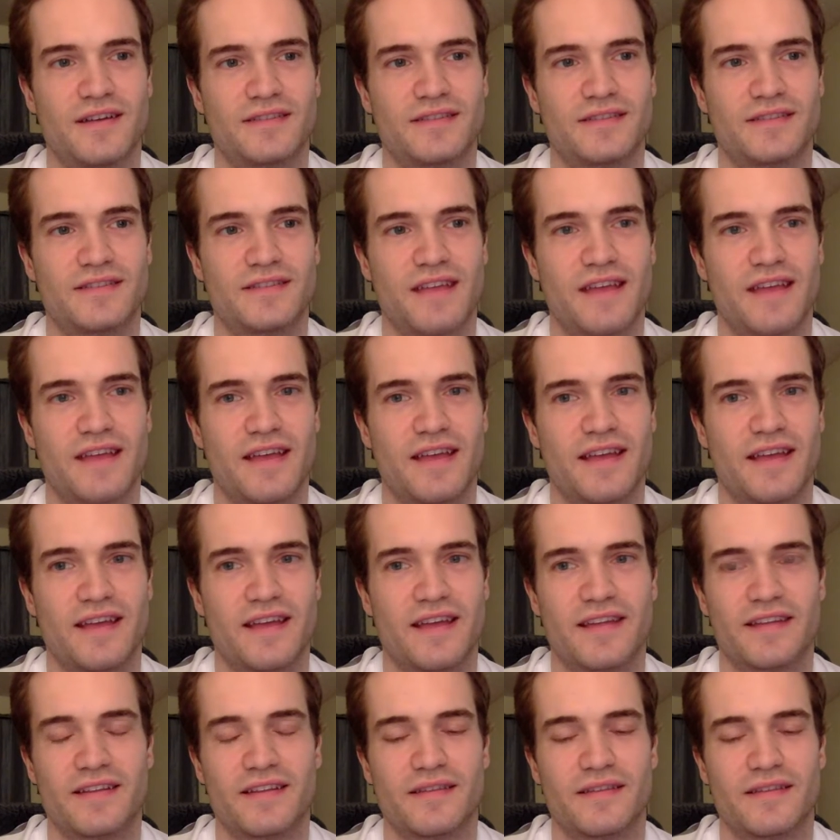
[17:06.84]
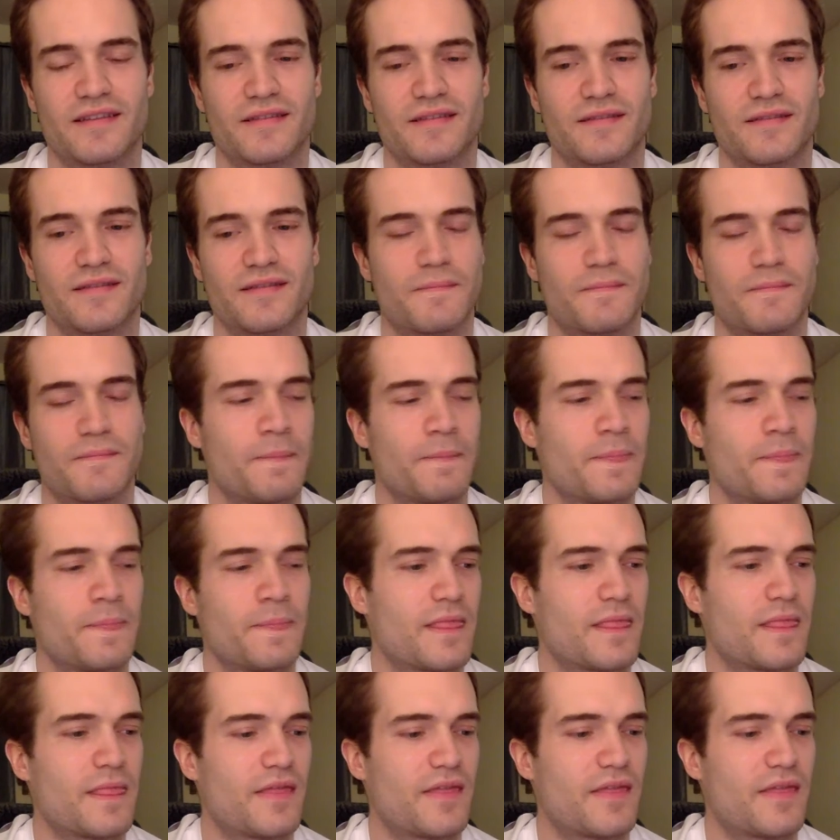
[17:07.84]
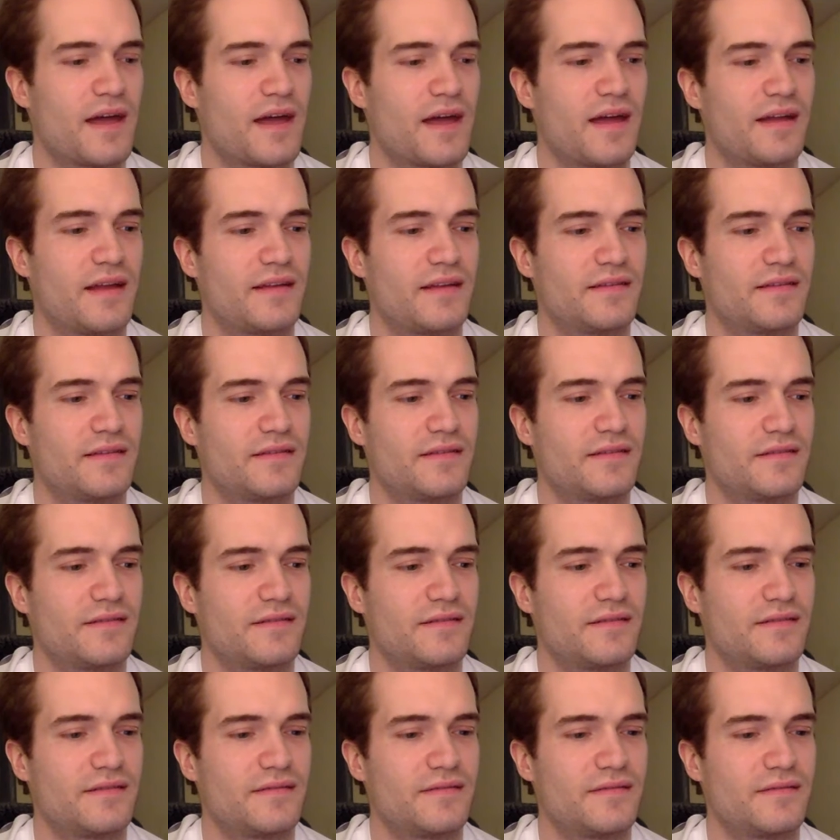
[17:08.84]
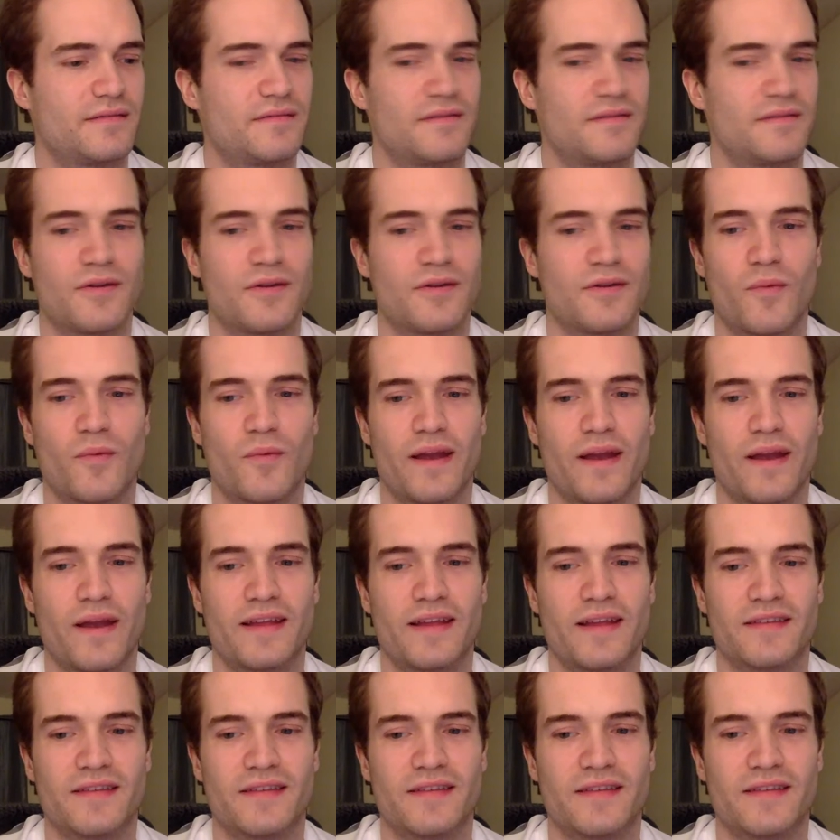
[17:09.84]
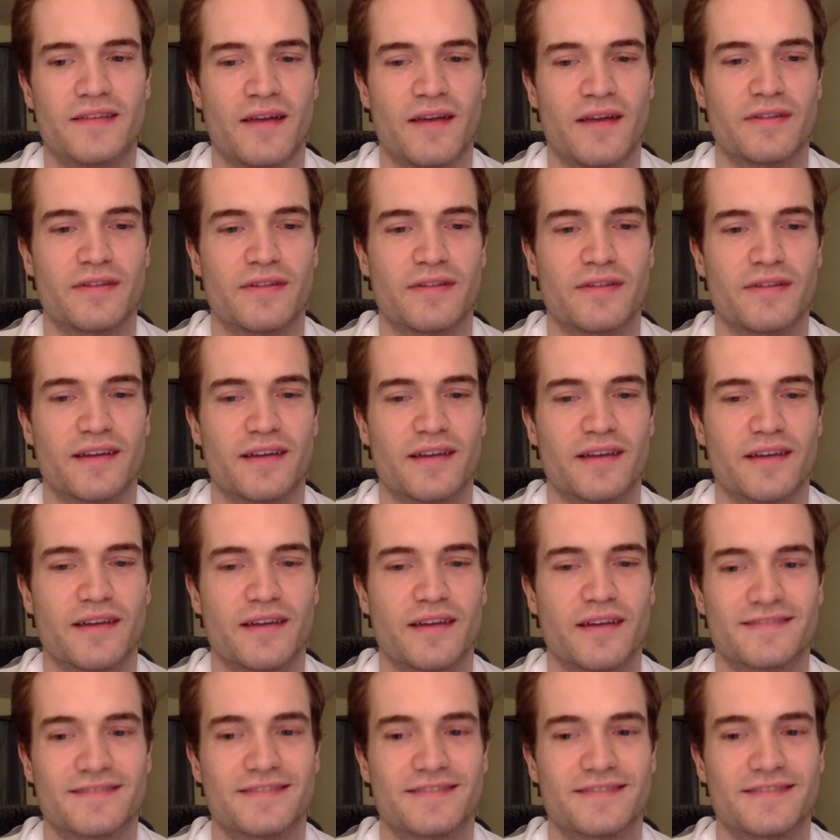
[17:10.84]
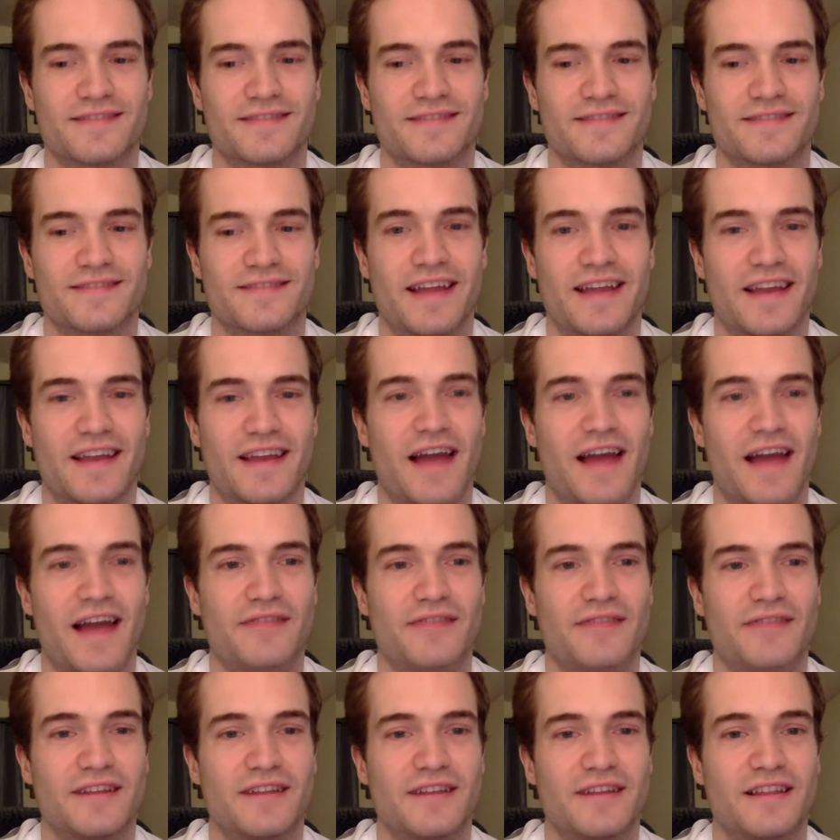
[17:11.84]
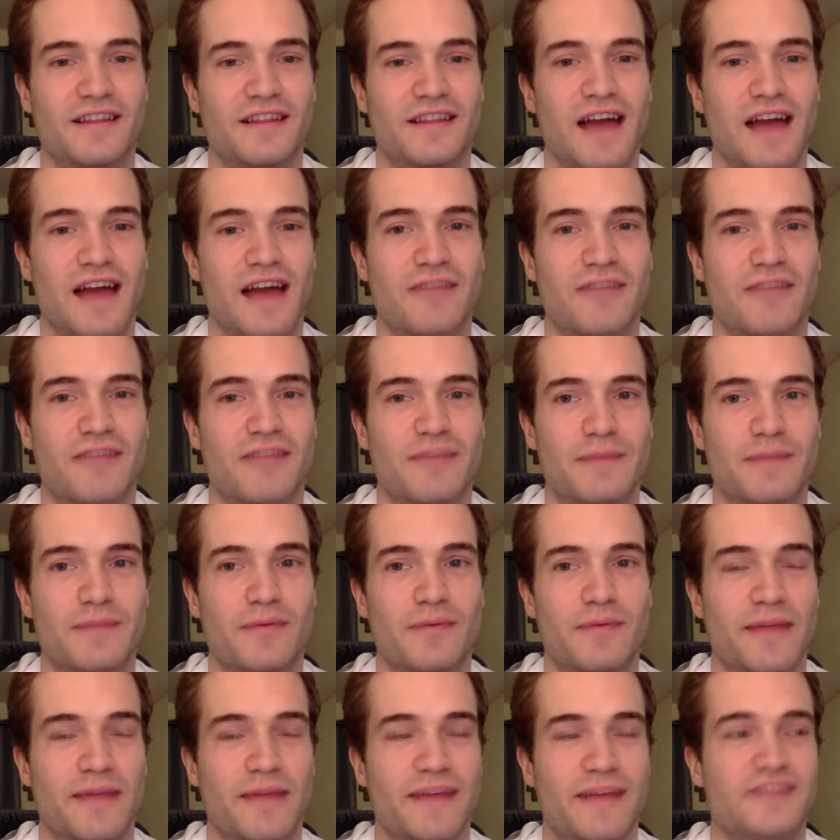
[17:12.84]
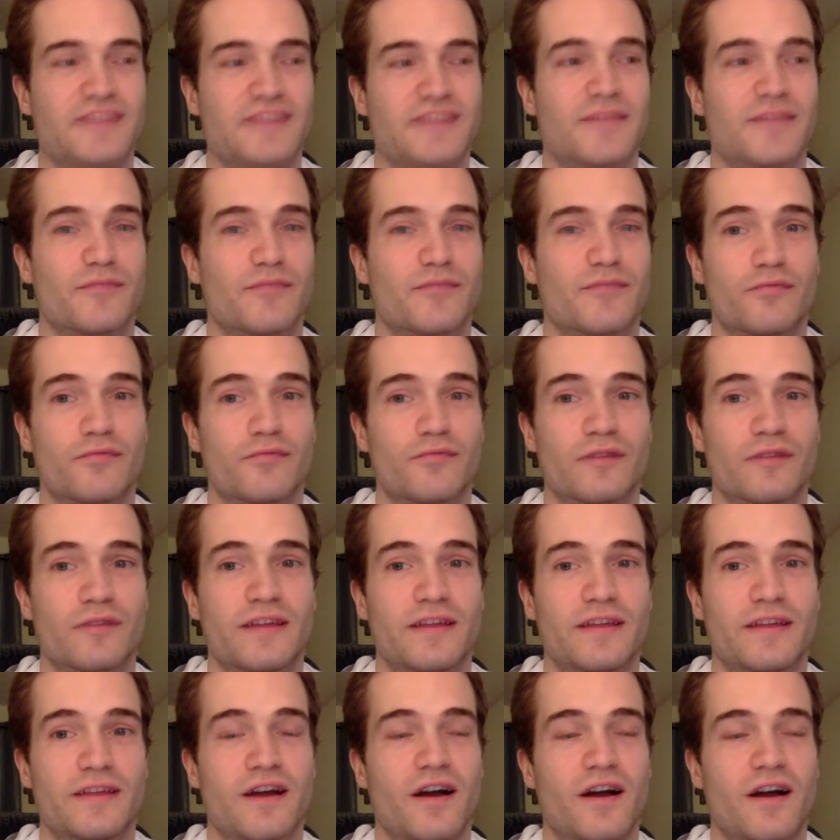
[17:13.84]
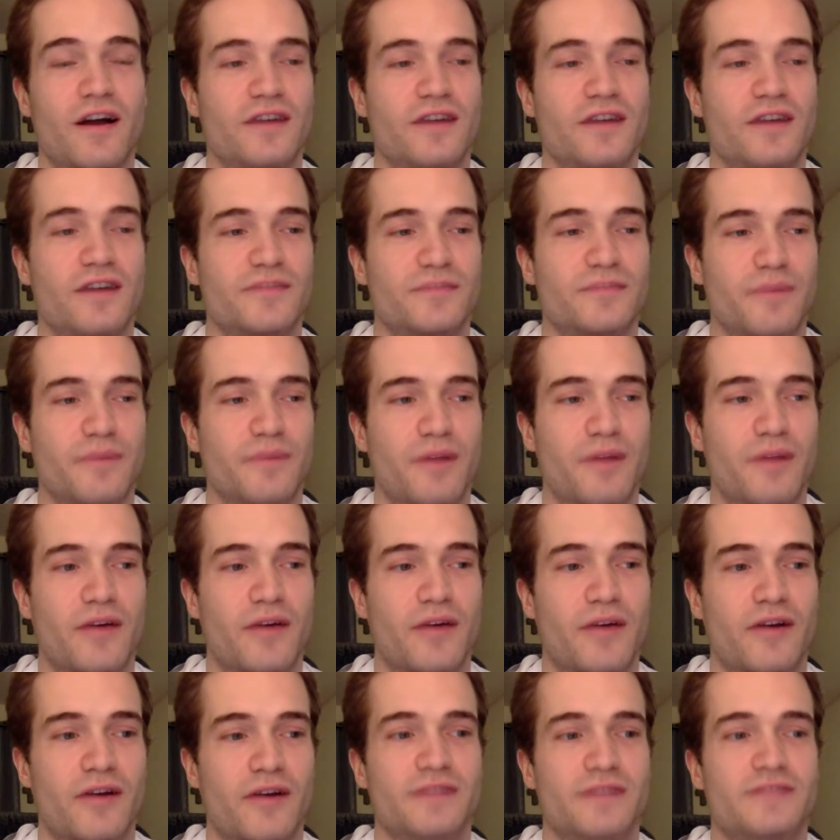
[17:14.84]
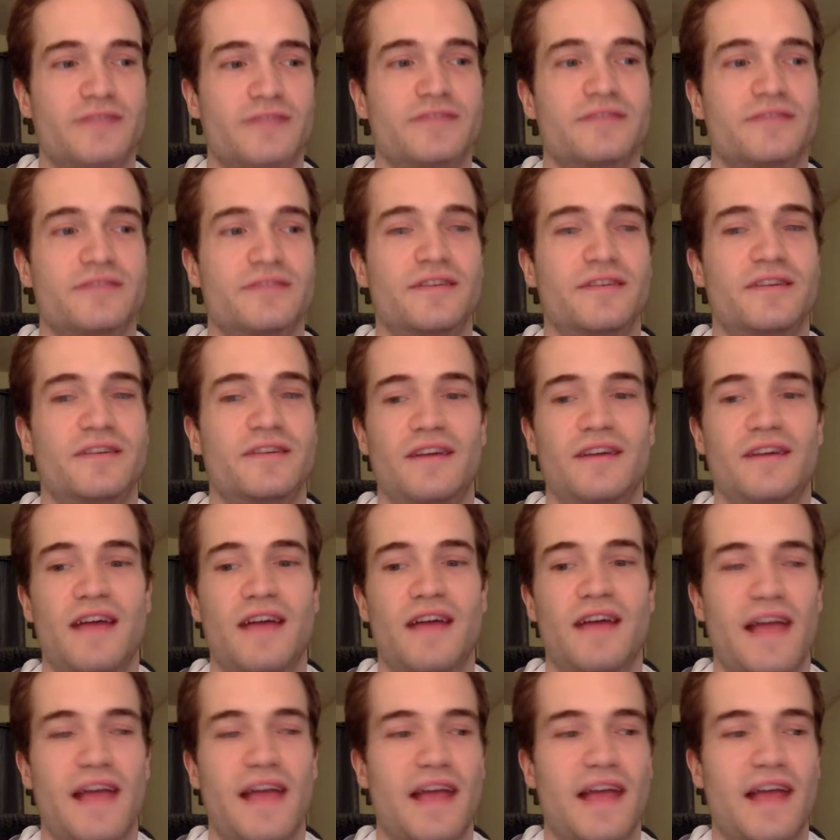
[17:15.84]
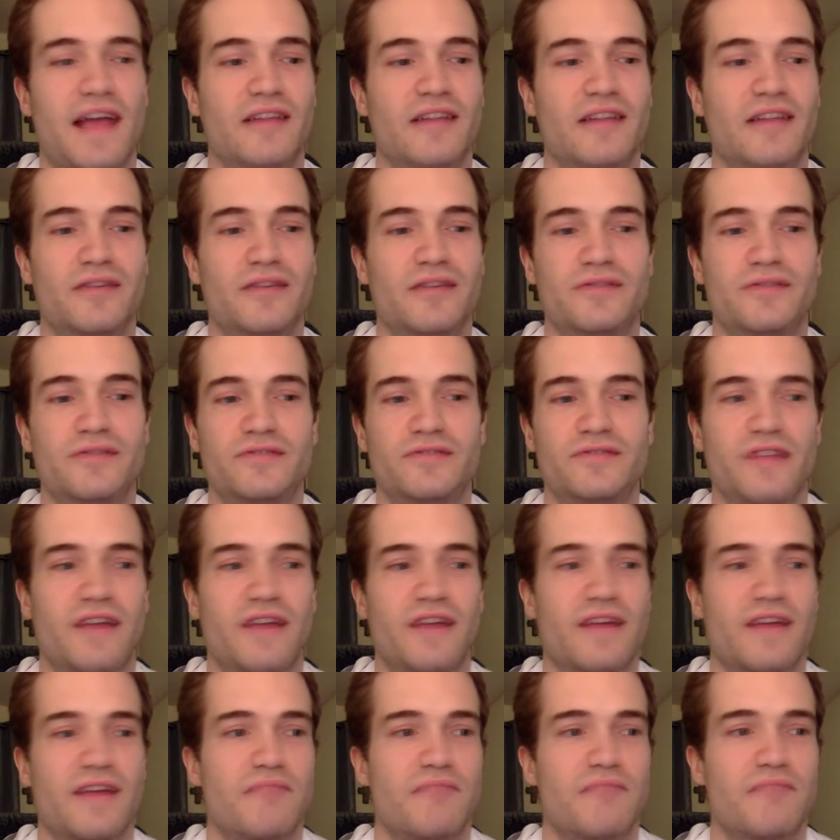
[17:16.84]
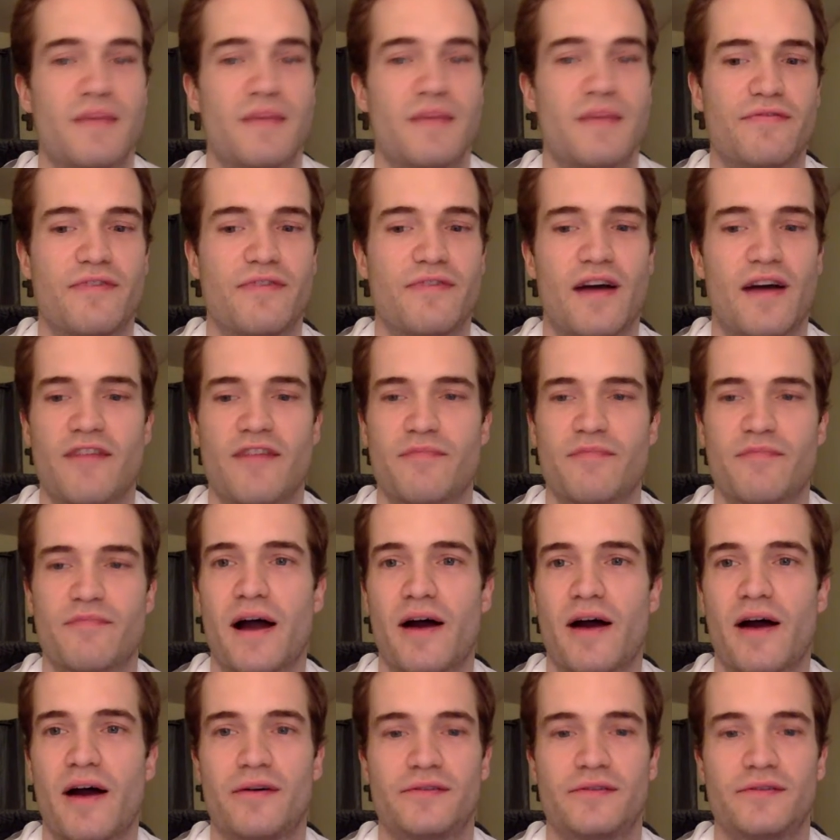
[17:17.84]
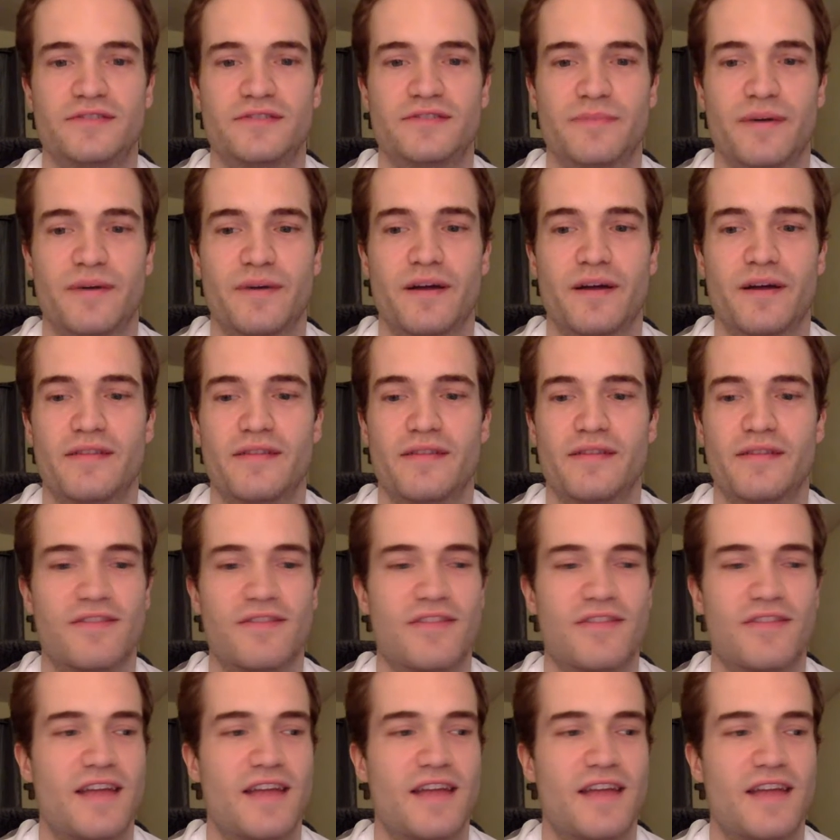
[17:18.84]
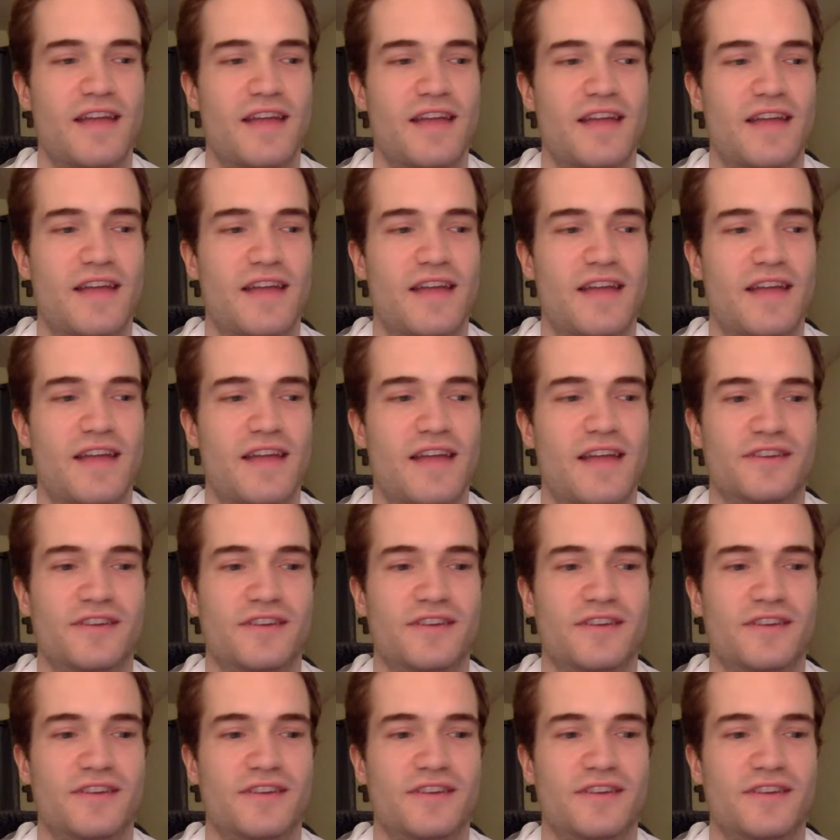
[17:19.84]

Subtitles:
say again that weight isn't everything, and I've seen a lot of people make some really awesome progress and lose maybe 5 pounds, but they just